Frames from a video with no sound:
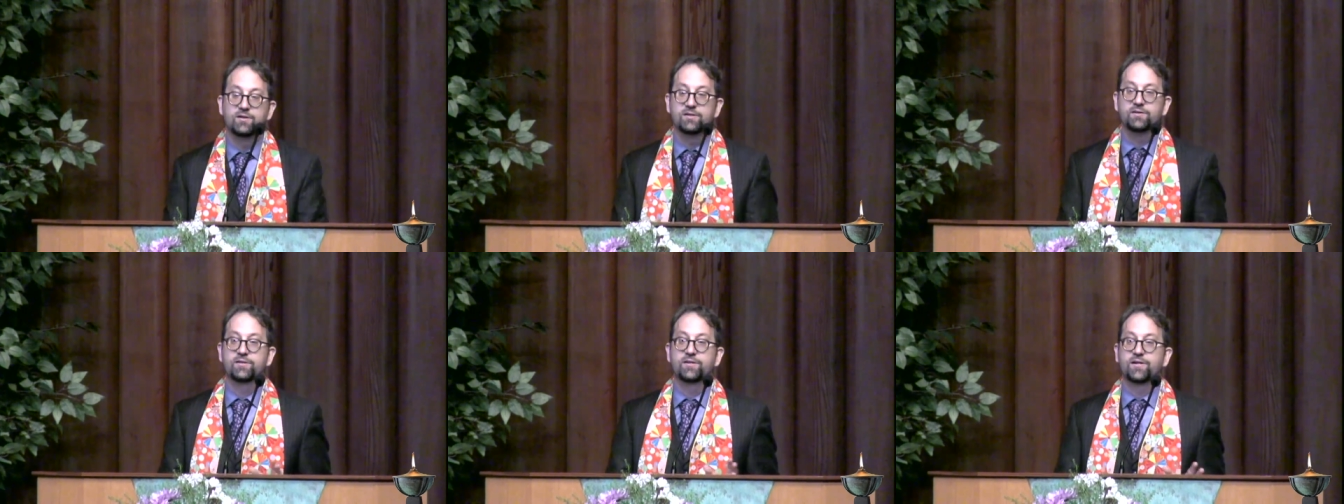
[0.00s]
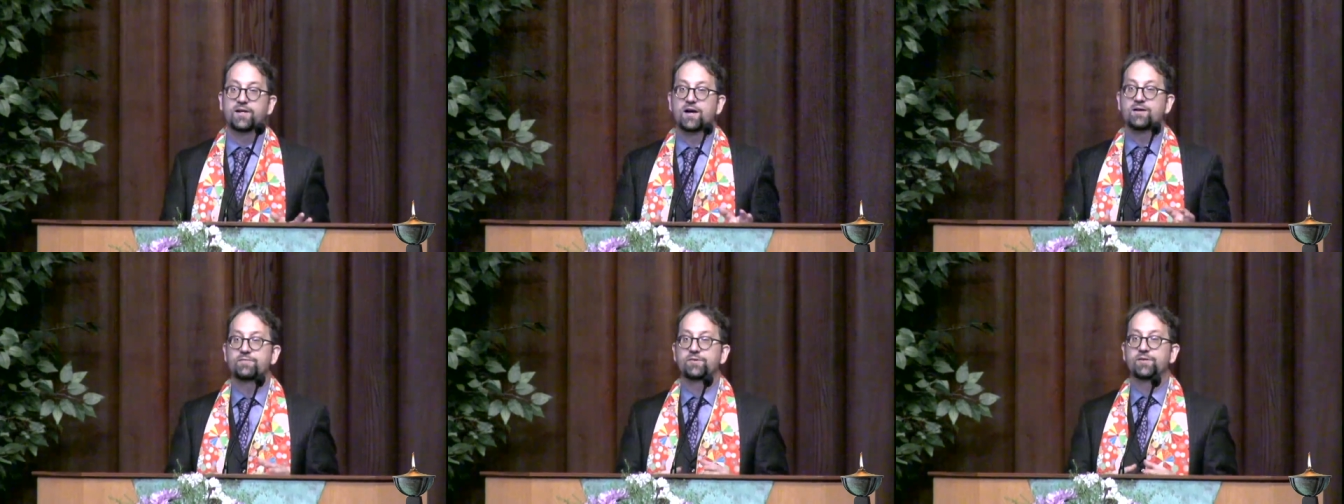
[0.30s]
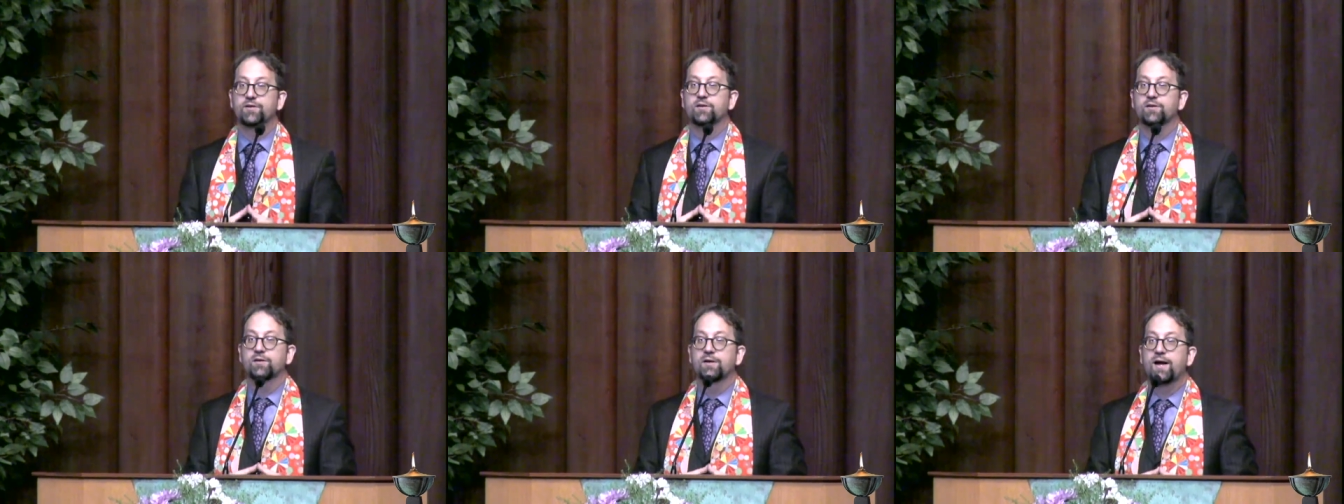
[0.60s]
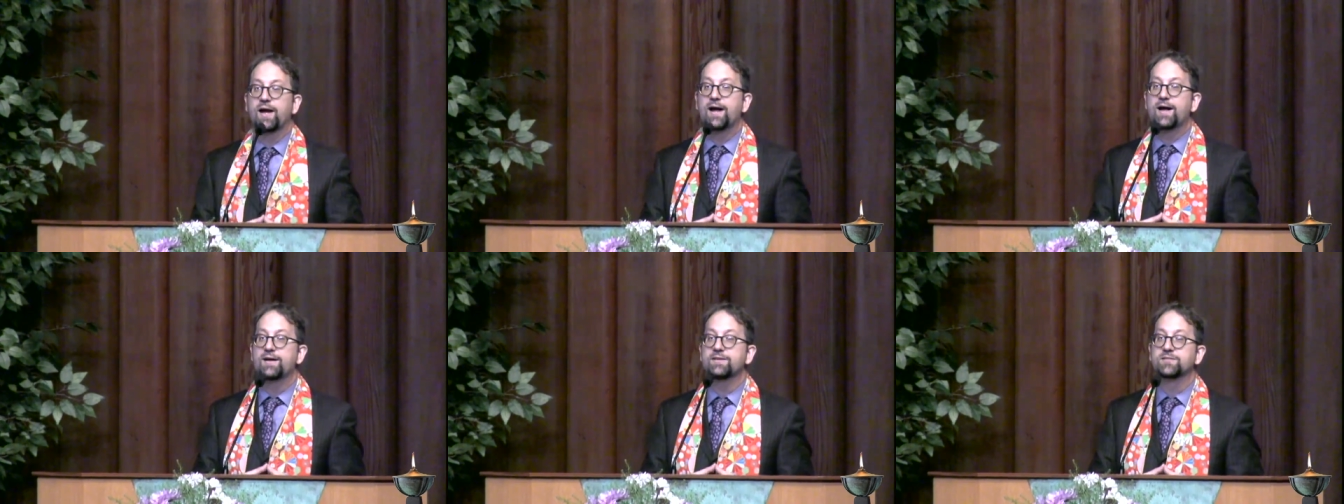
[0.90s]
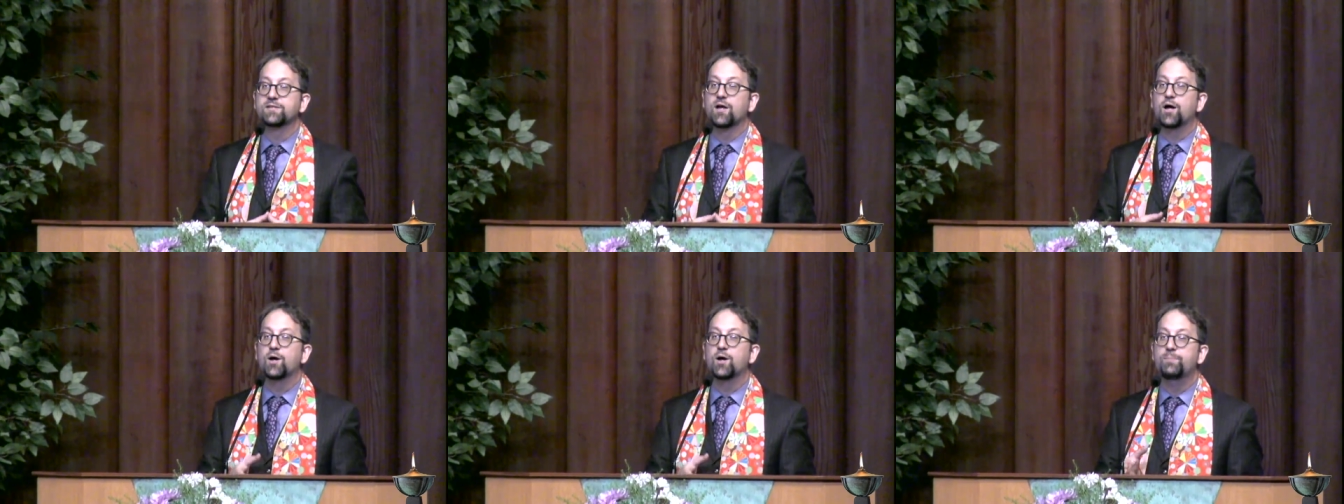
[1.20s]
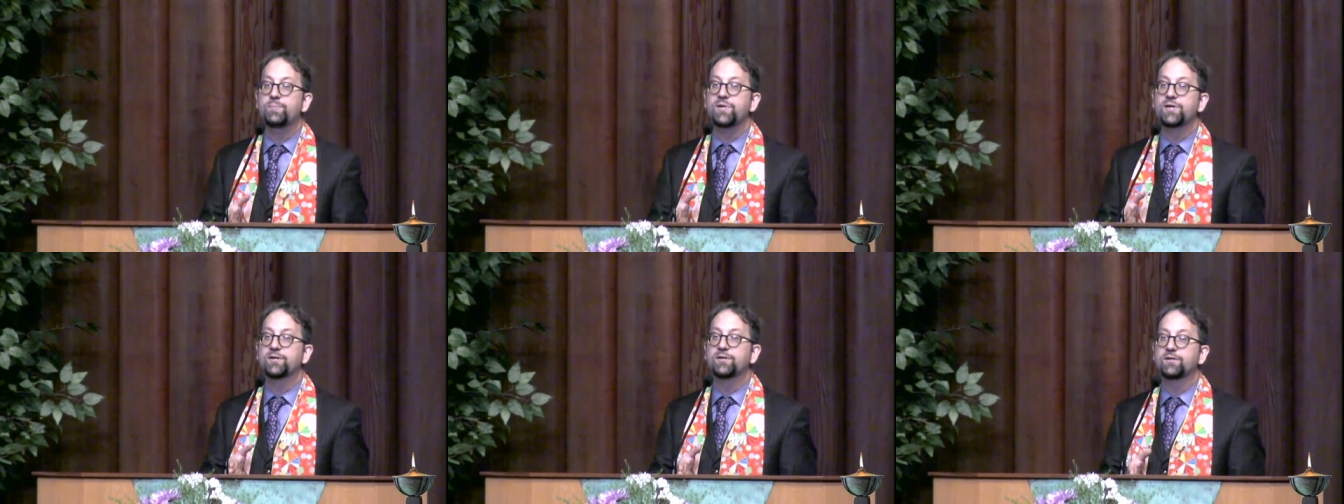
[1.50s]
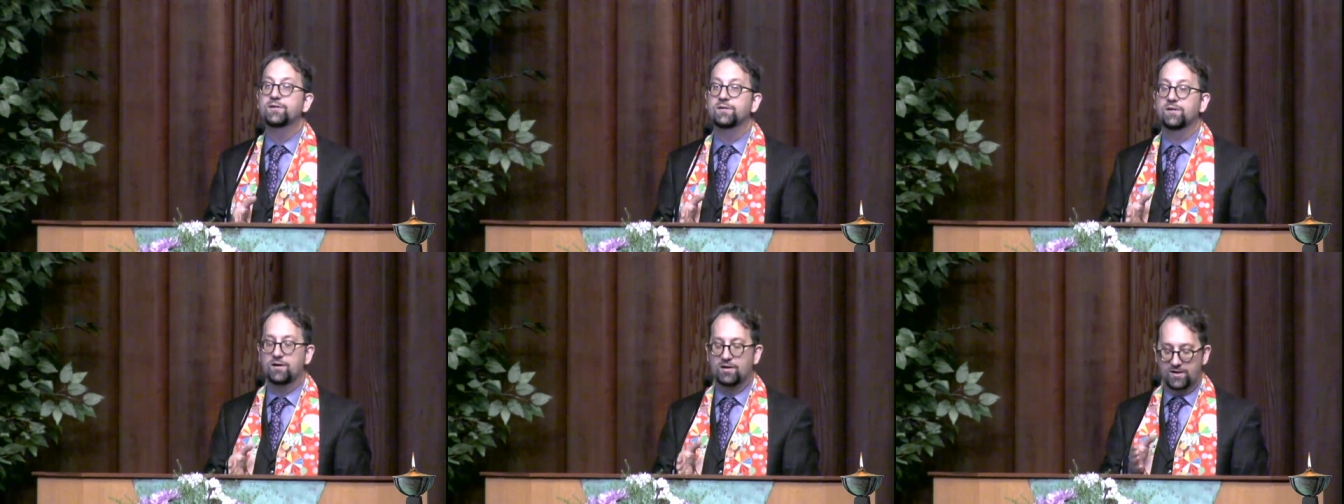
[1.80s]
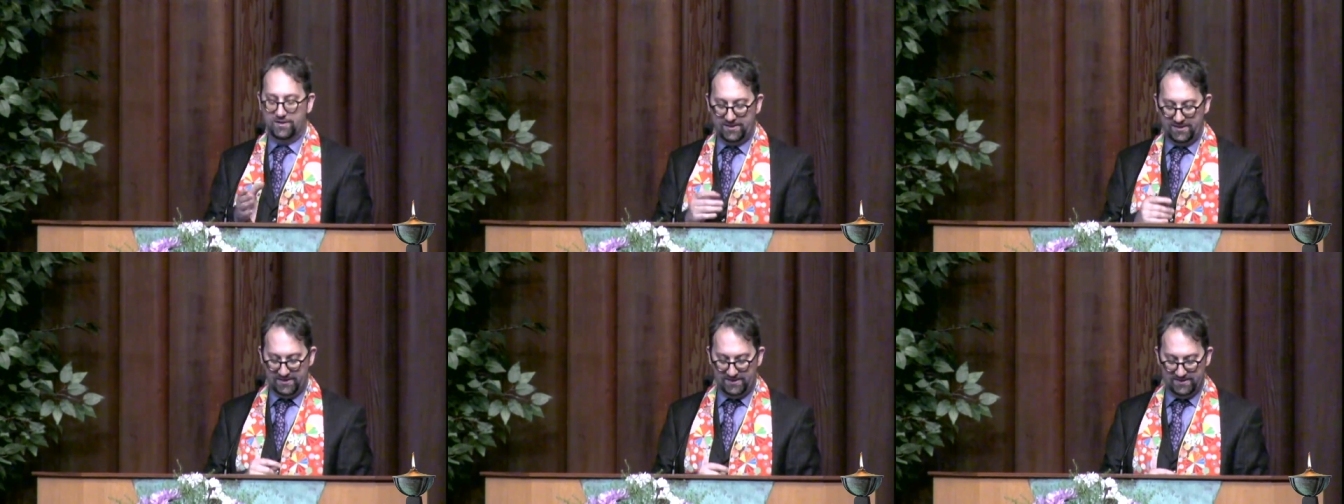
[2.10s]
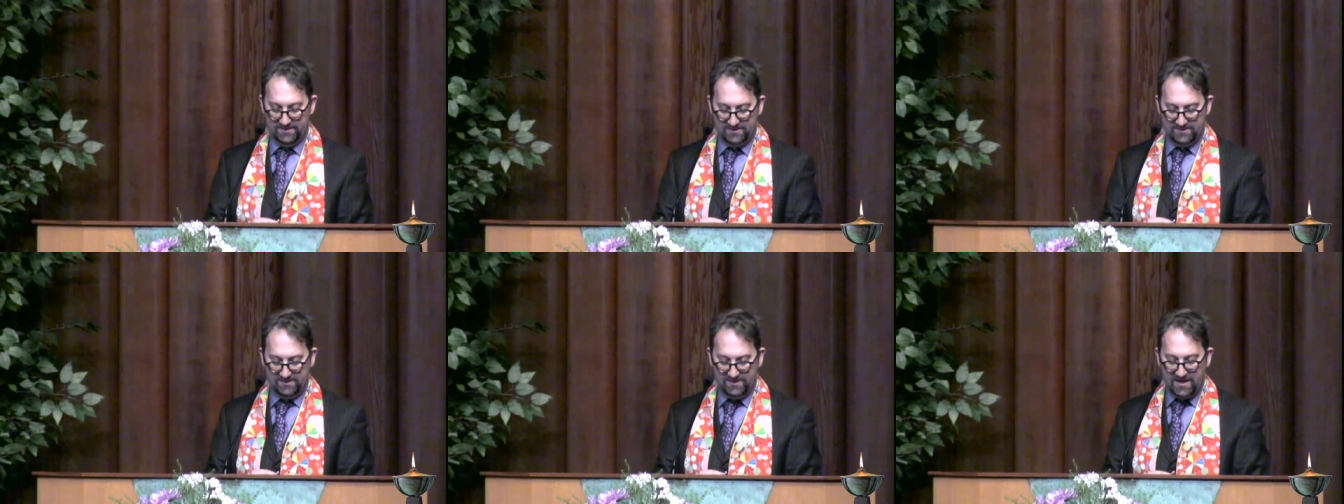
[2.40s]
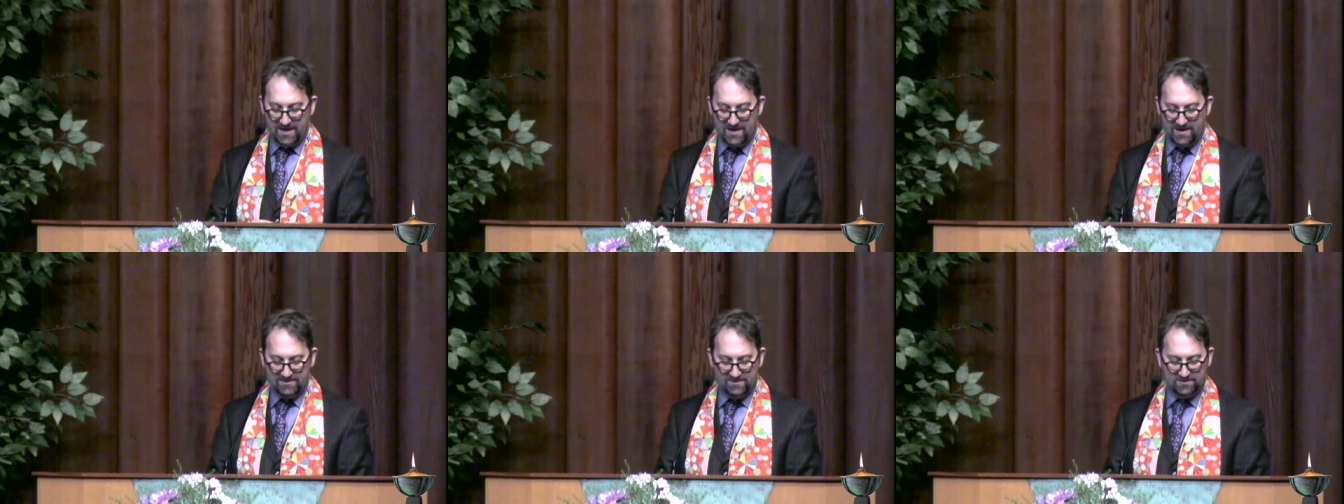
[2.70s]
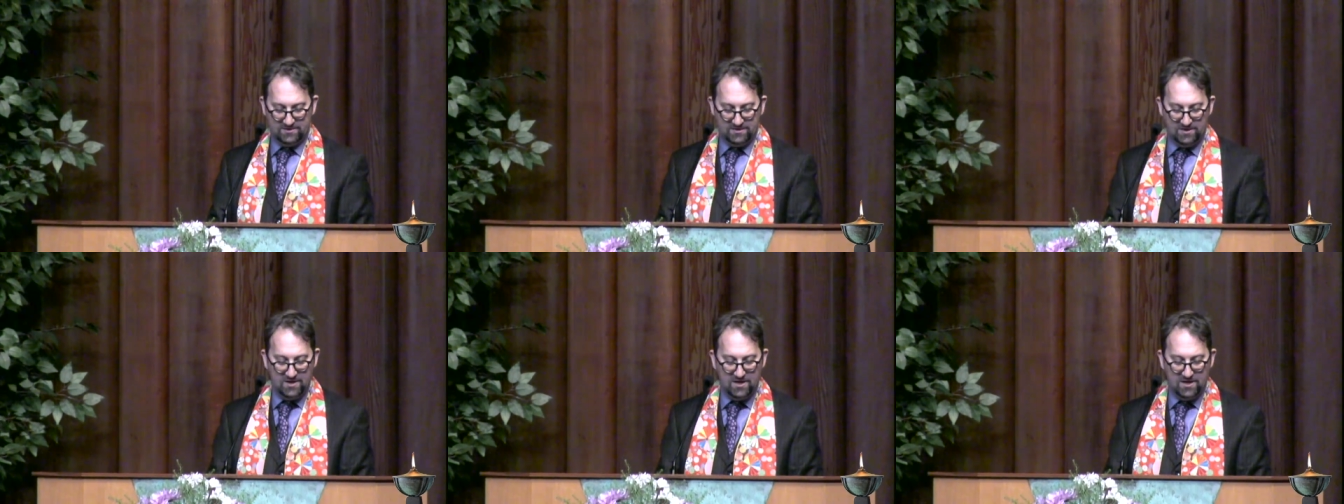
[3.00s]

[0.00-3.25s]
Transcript: The governor has a bill on his desk